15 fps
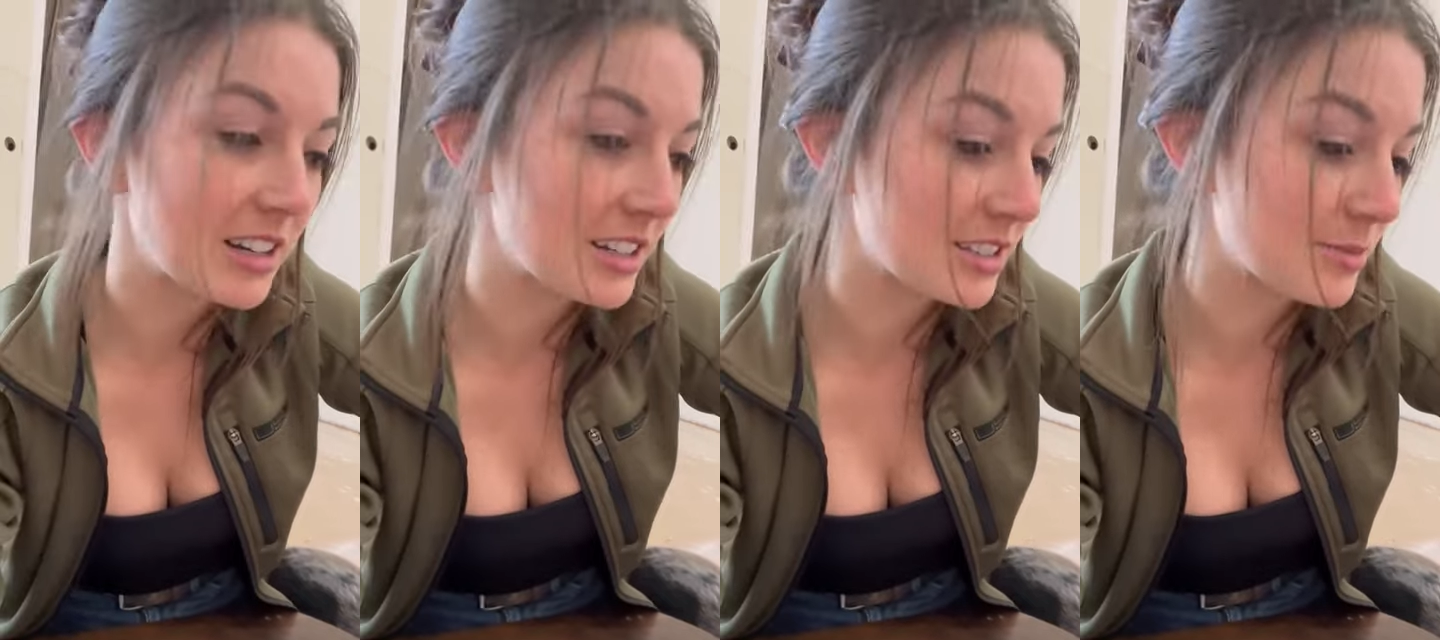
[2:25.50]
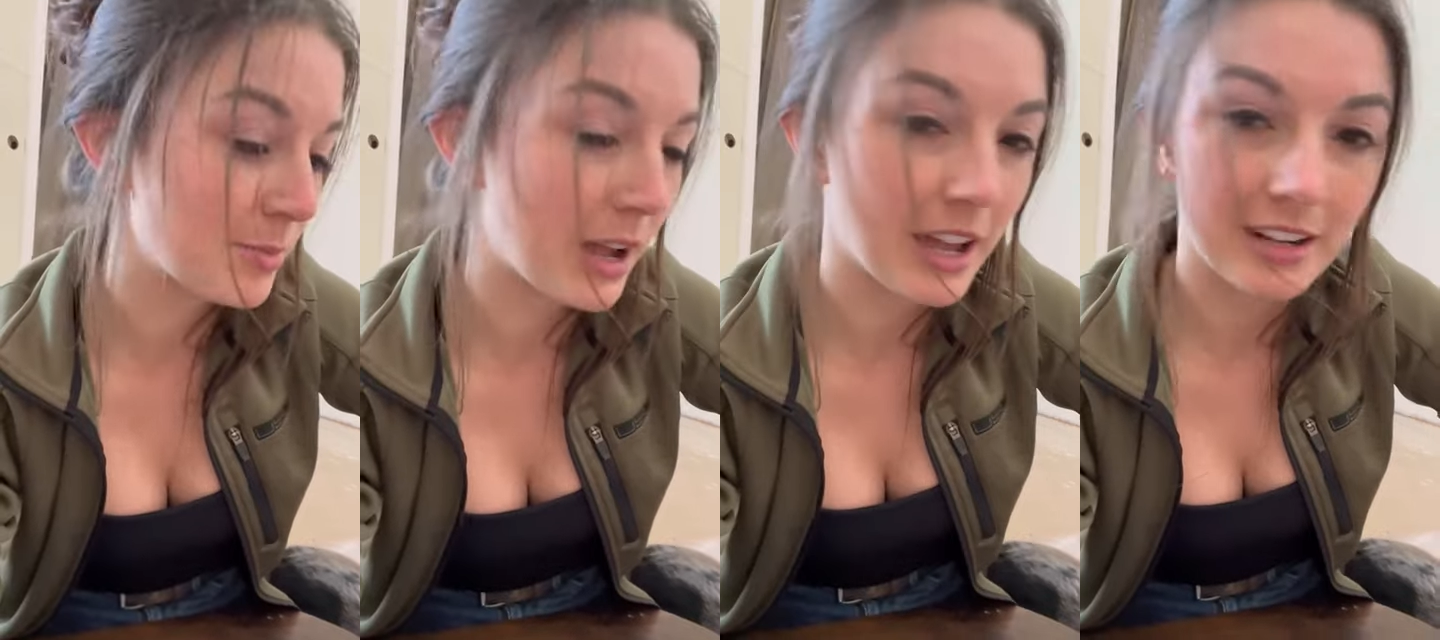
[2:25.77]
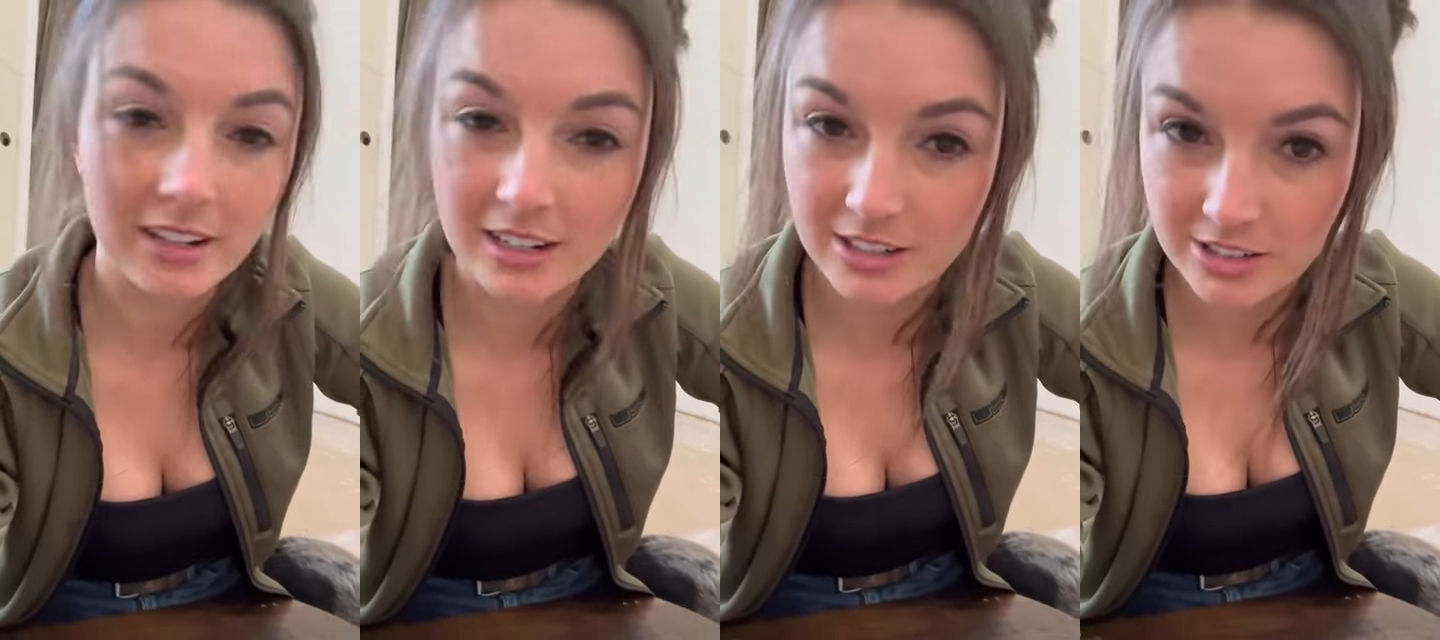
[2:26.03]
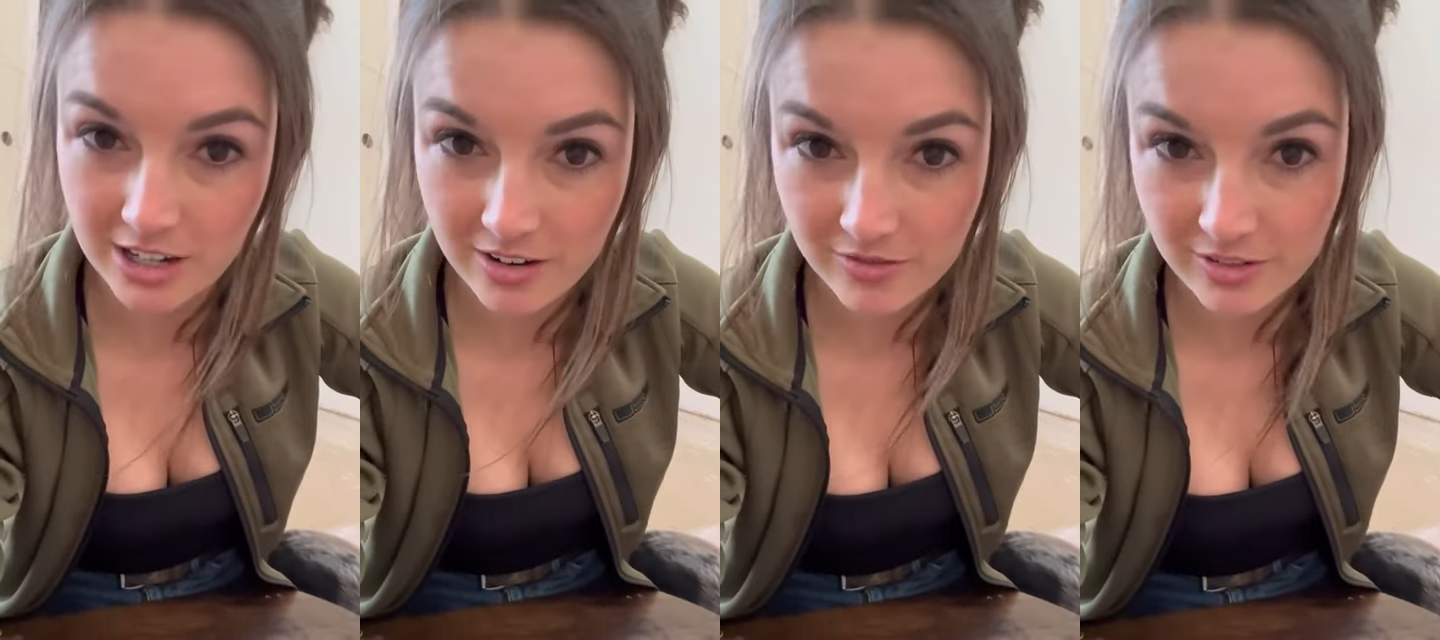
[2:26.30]
is by
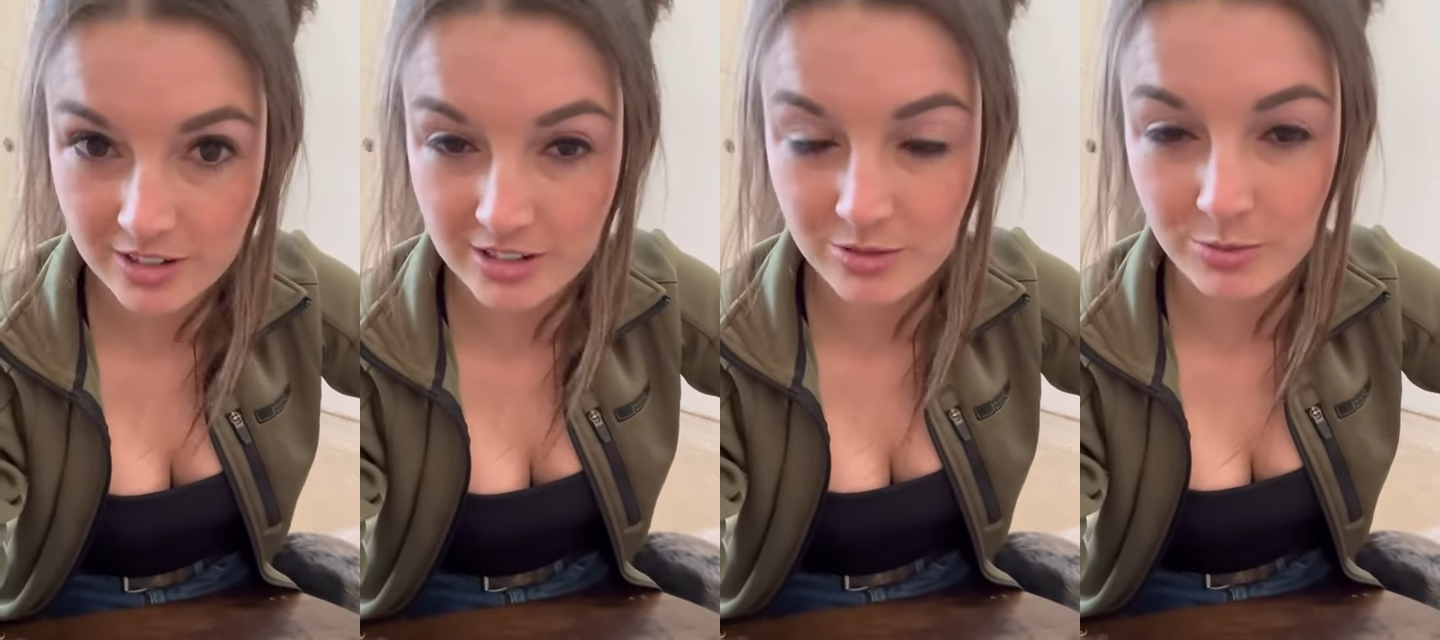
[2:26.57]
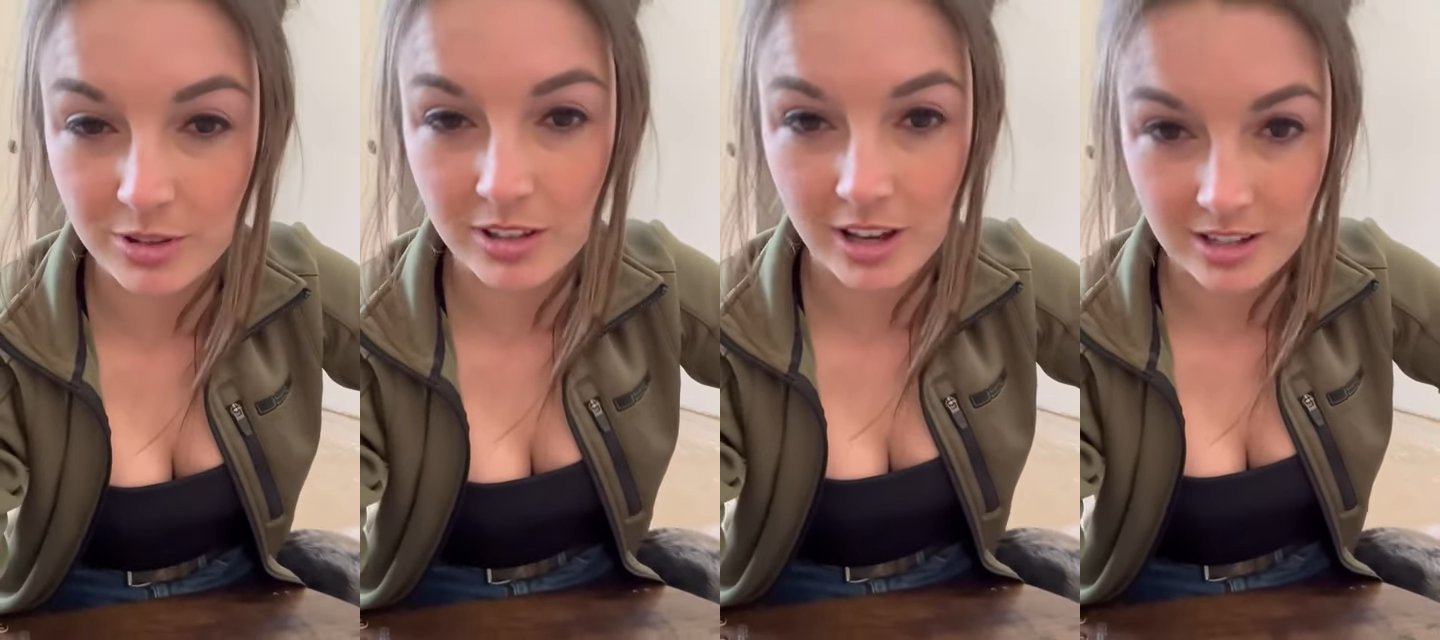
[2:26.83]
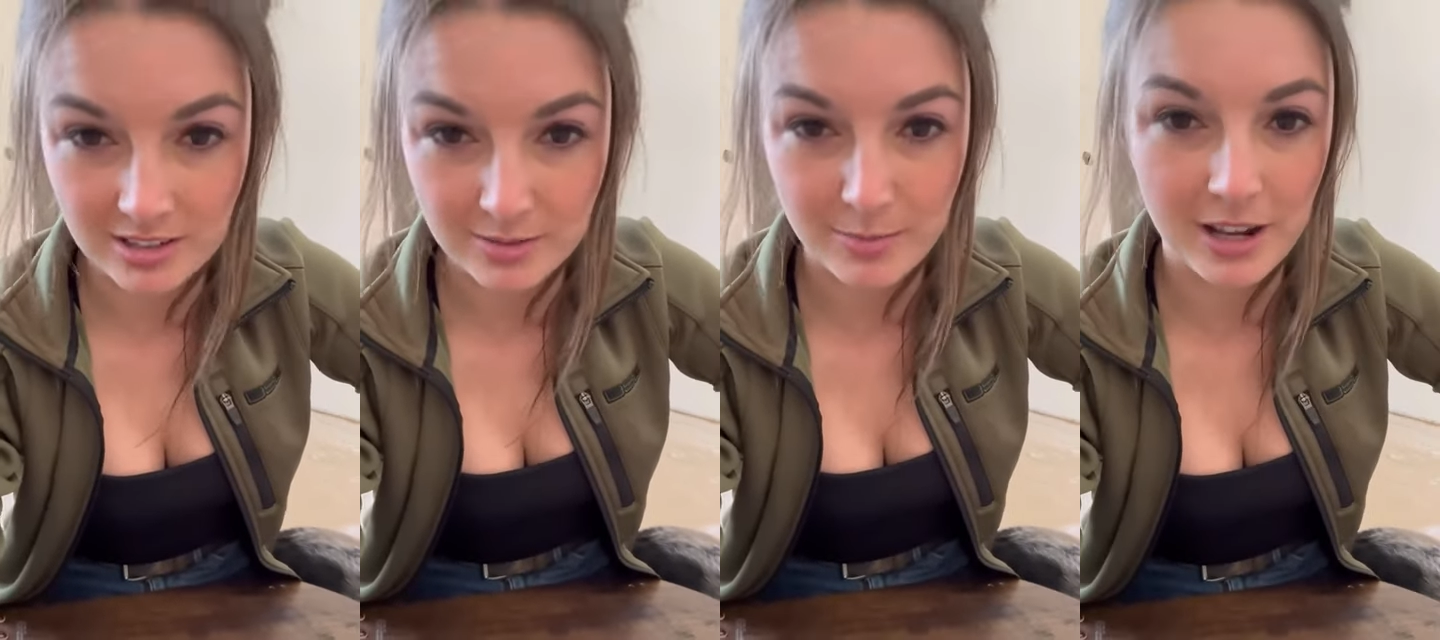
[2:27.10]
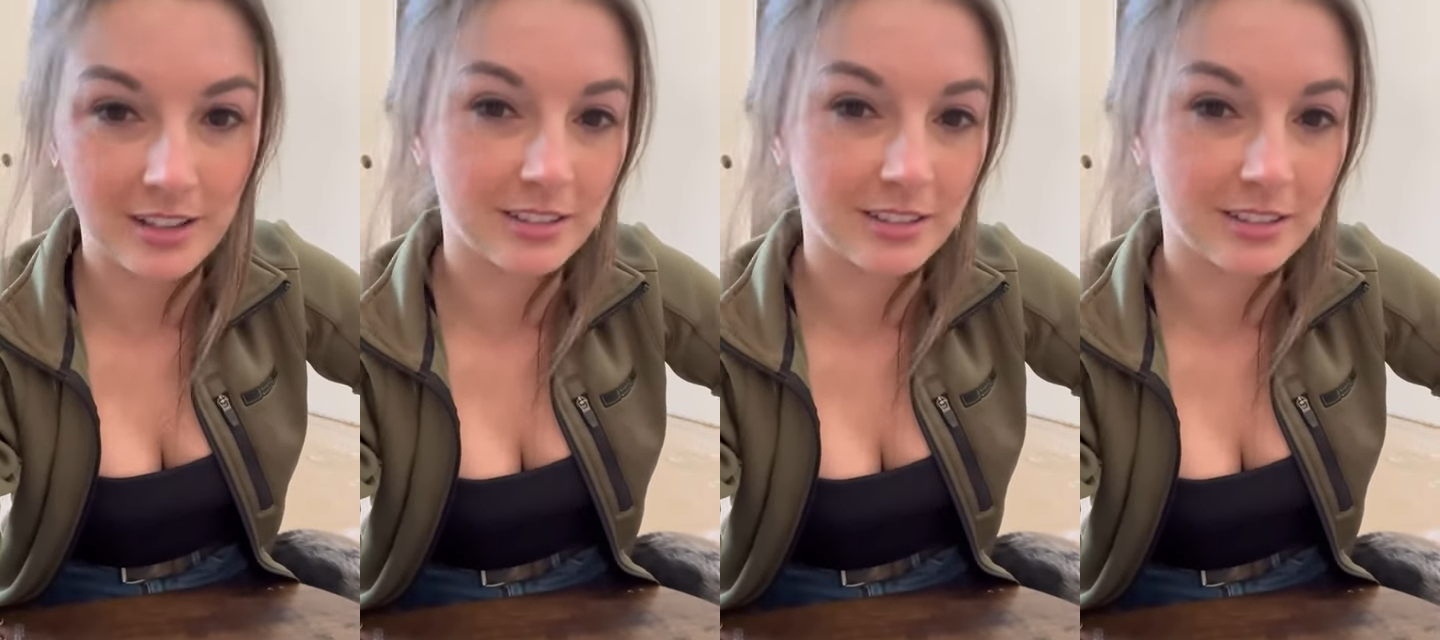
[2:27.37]
Nick Jeffries with Custom